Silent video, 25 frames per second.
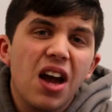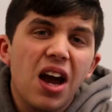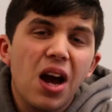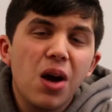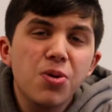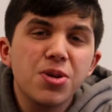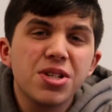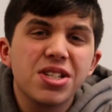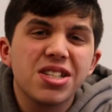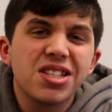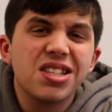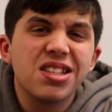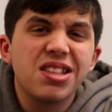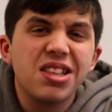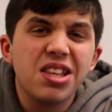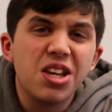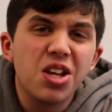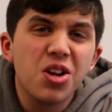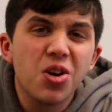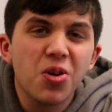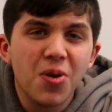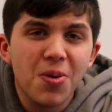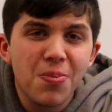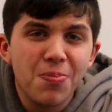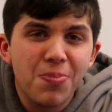How has
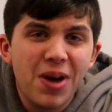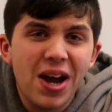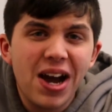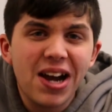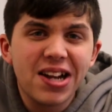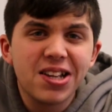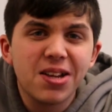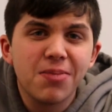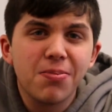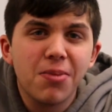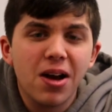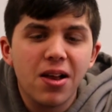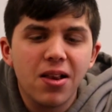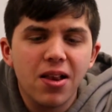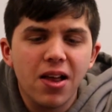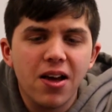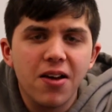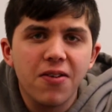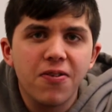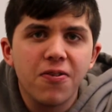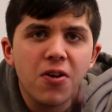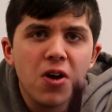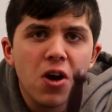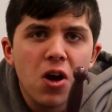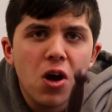theater impacted my
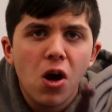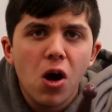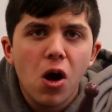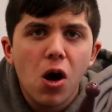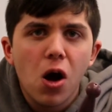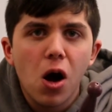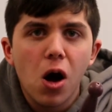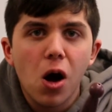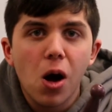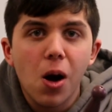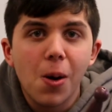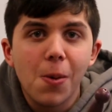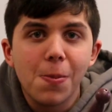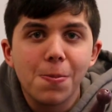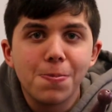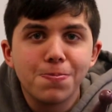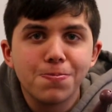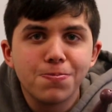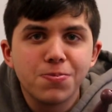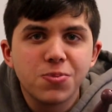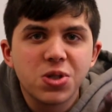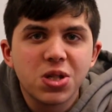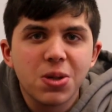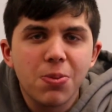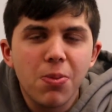life?
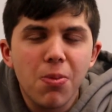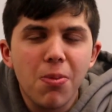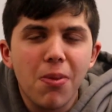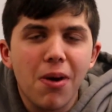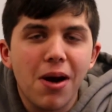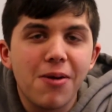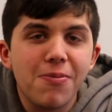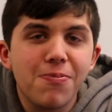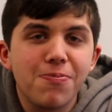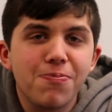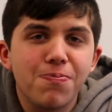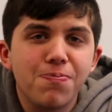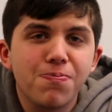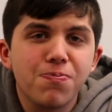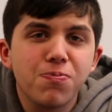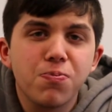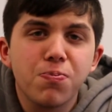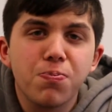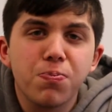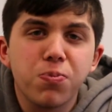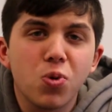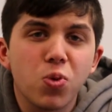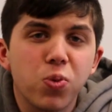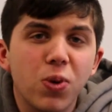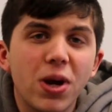Some of my
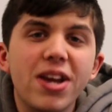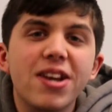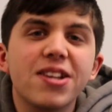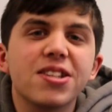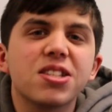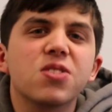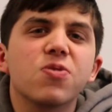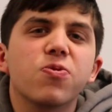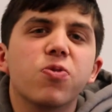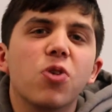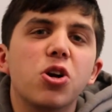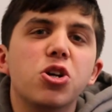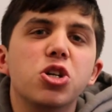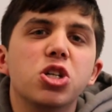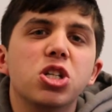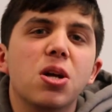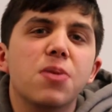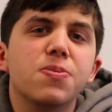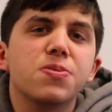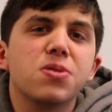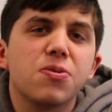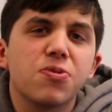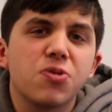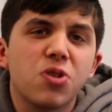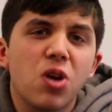greatest
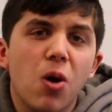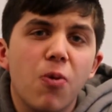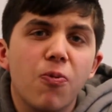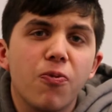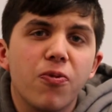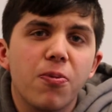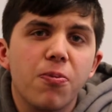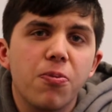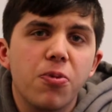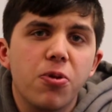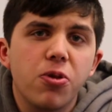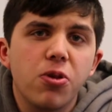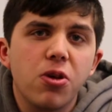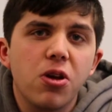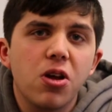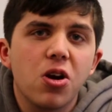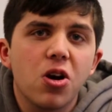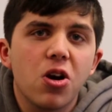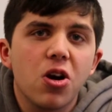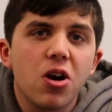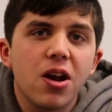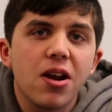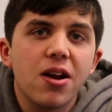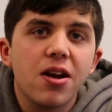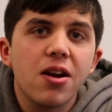friendships have come from
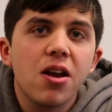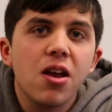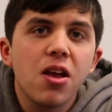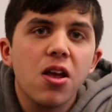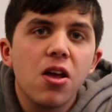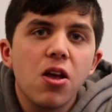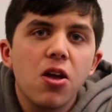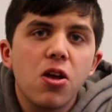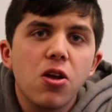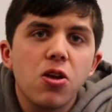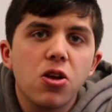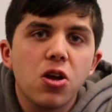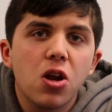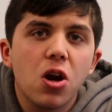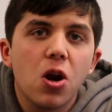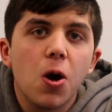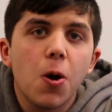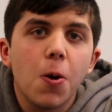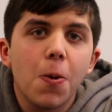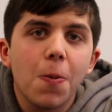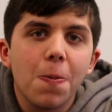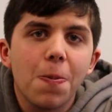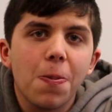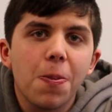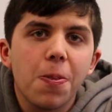theater, and, you
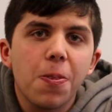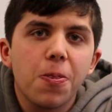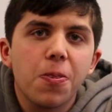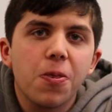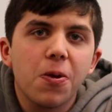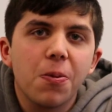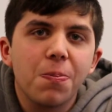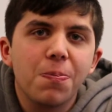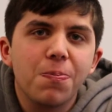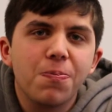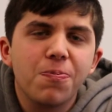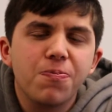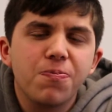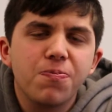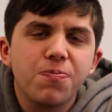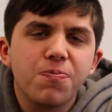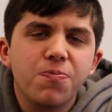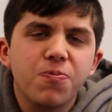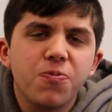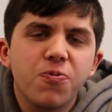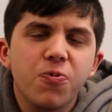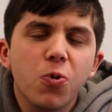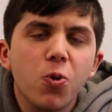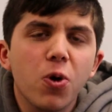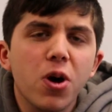know, the
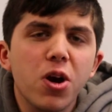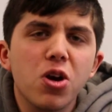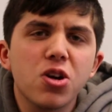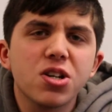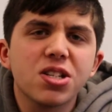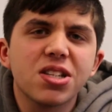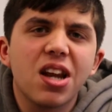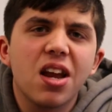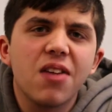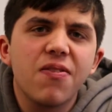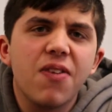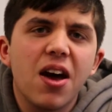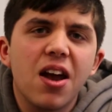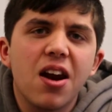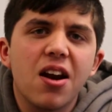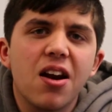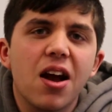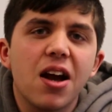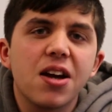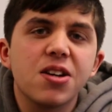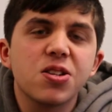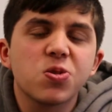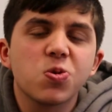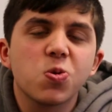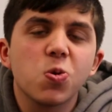4 years that I've had in
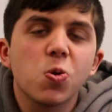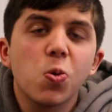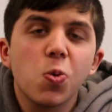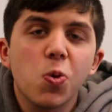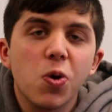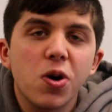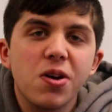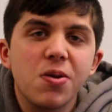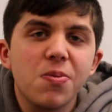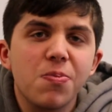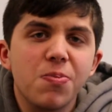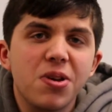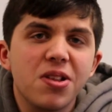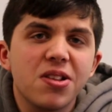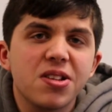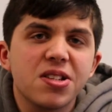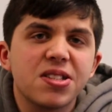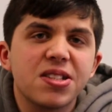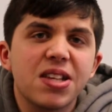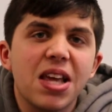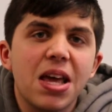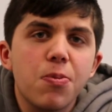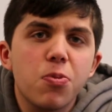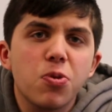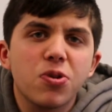high school wouldn't be the
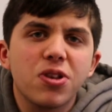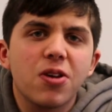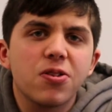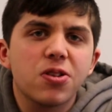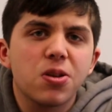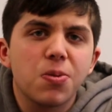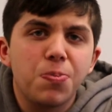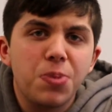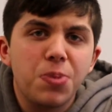same without the